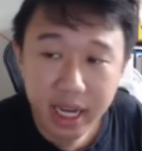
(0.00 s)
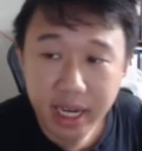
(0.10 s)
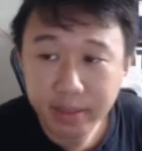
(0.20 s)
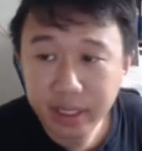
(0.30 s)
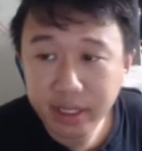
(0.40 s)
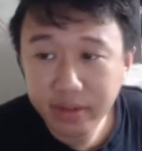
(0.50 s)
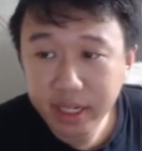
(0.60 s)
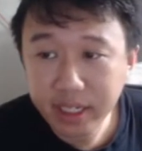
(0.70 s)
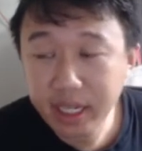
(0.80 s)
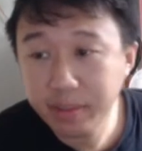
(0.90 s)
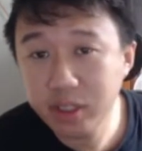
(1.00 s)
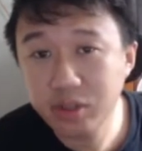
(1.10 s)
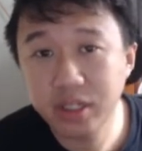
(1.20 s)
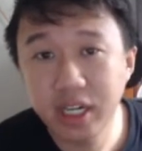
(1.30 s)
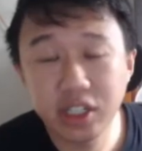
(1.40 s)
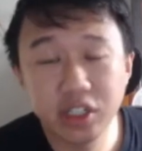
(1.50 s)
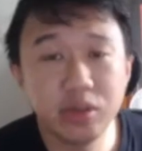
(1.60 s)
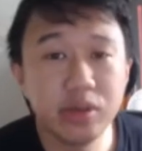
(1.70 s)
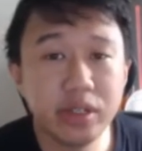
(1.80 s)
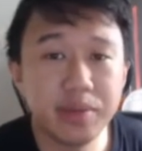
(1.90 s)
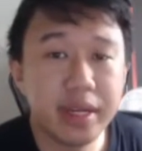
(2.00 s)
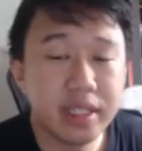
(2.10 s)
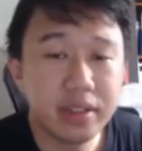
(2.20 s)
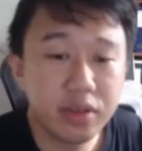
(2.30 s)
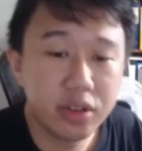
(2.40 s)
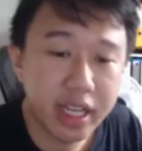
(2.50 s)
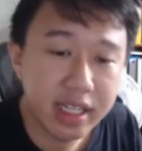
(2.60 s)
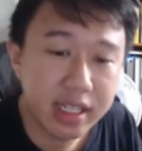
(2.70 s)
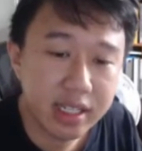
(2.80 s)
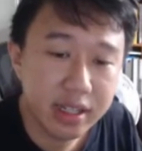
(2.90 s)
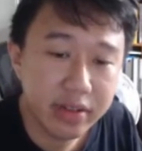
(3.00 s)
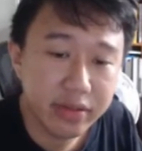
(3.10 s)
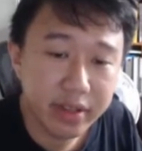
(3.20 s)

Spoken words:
I believe that the damage reduction rune is better for tanks and stuff.